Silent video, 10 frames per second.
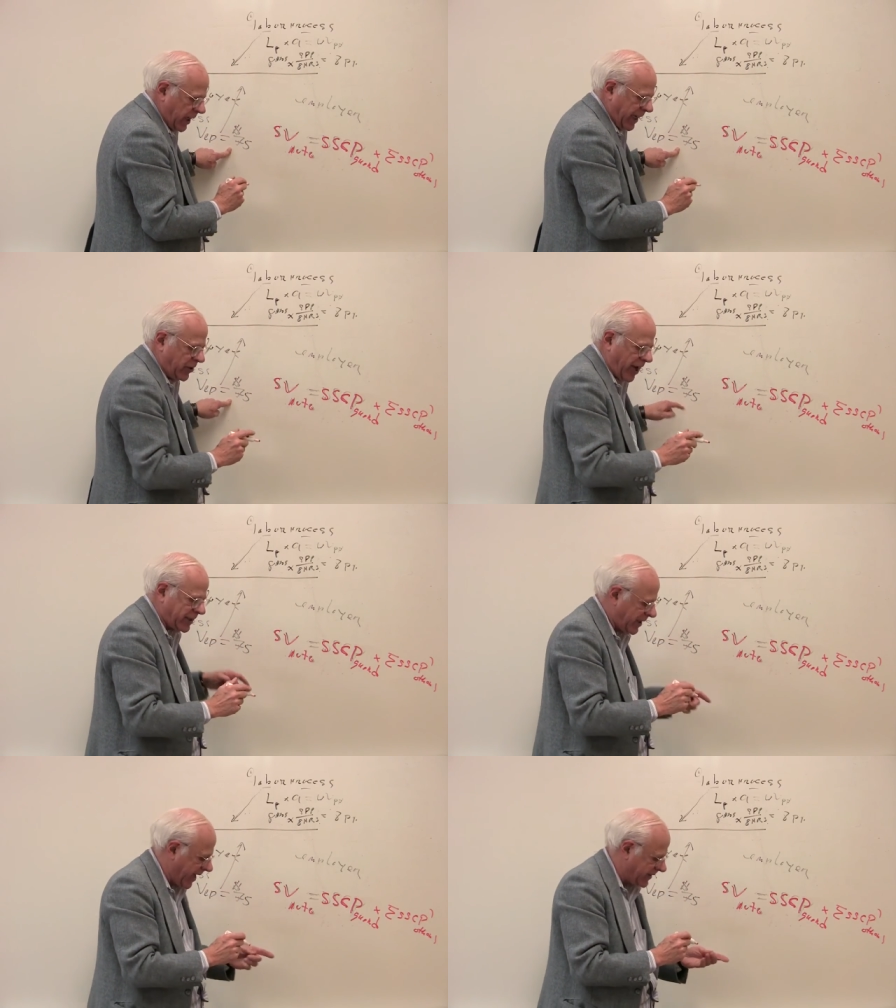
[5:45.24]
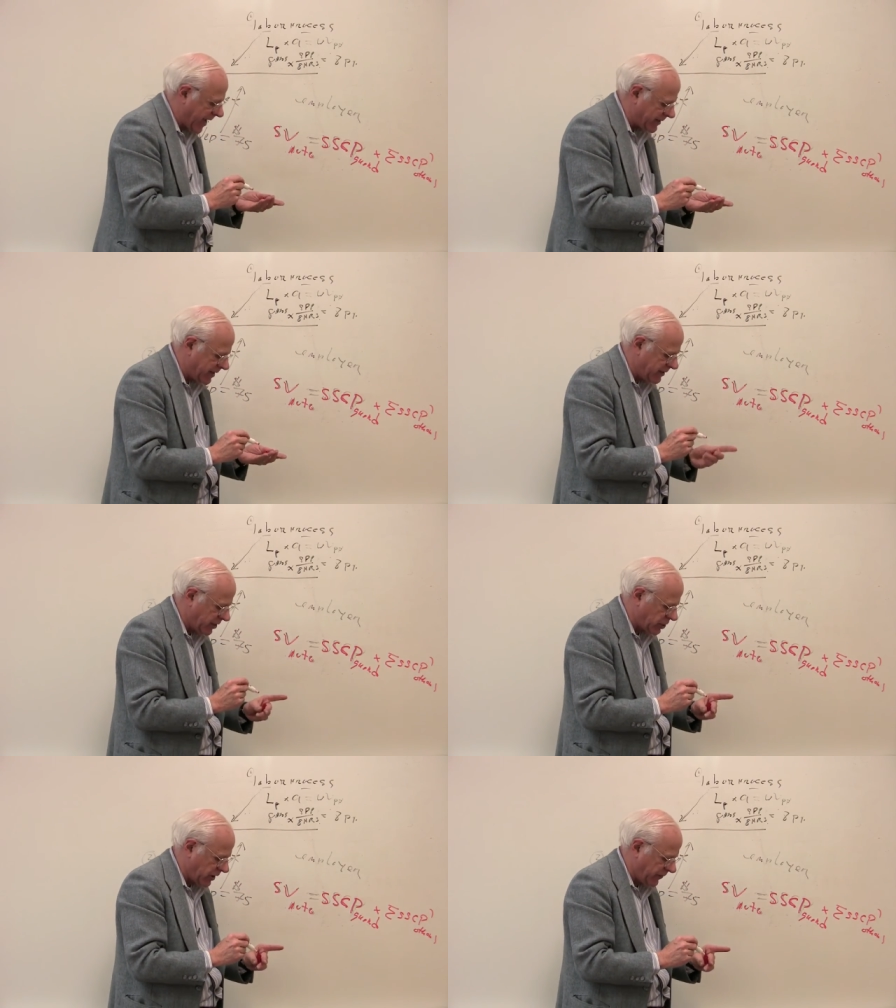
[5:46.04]
in order to get that
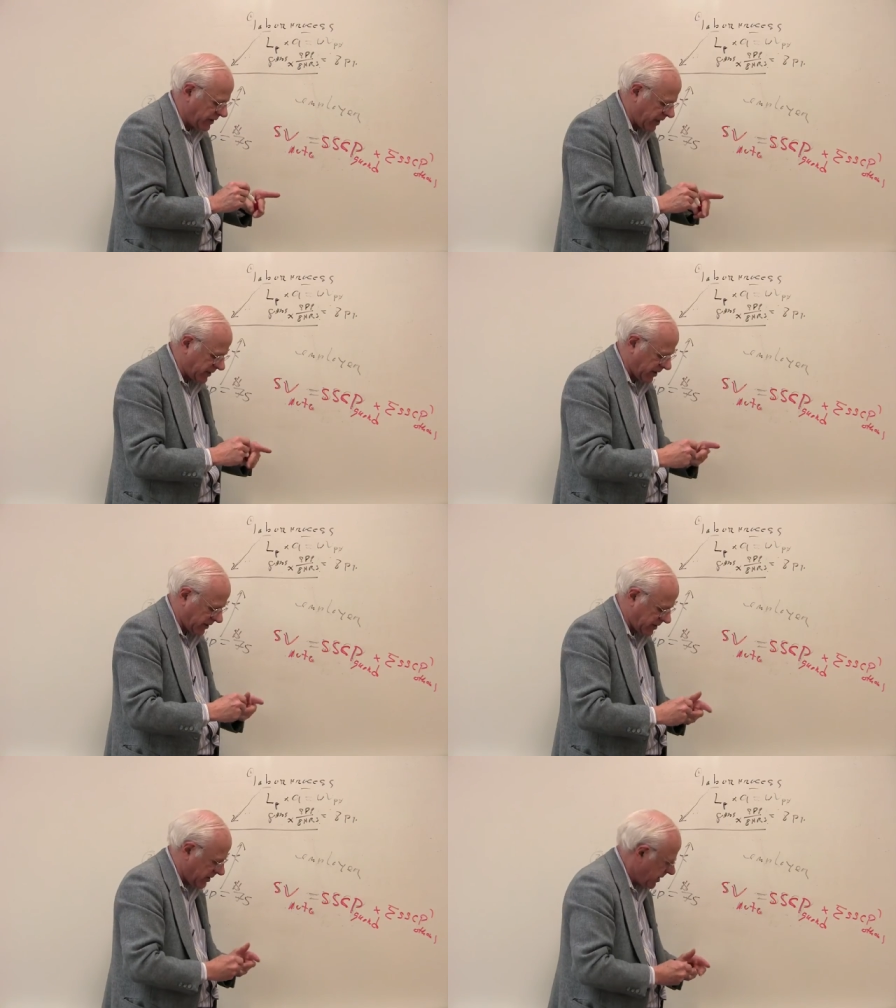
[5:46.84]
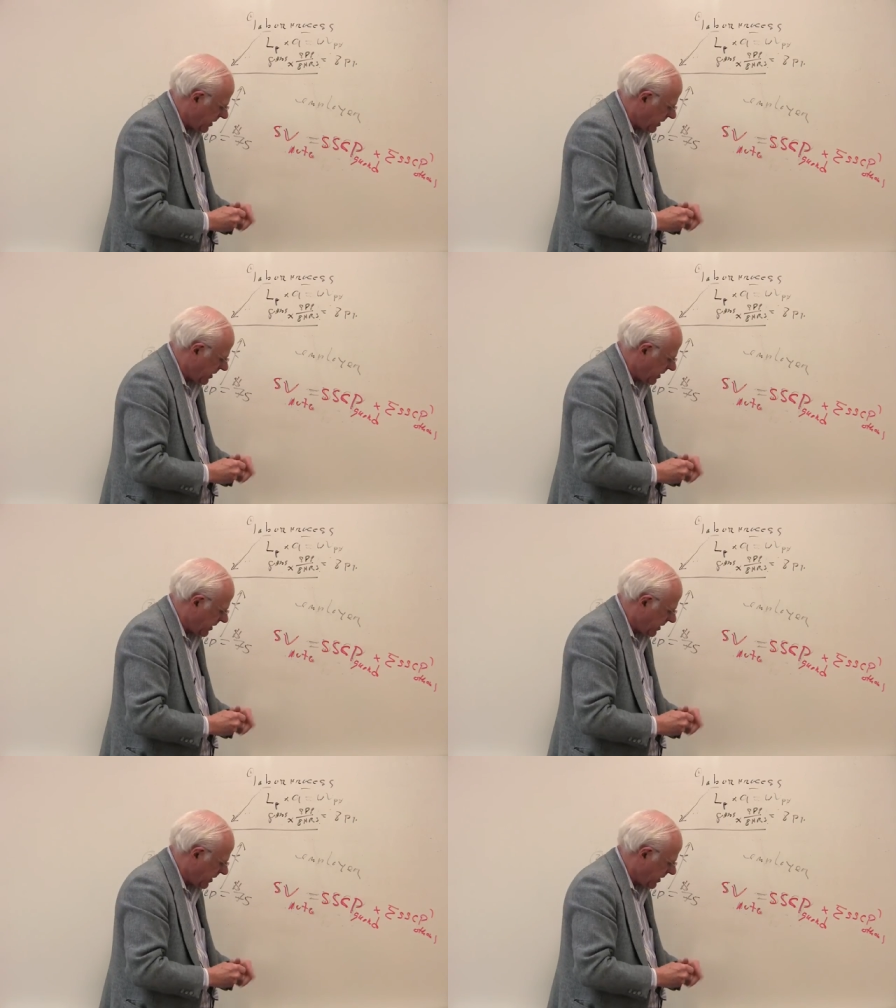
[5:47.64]
condition of existence.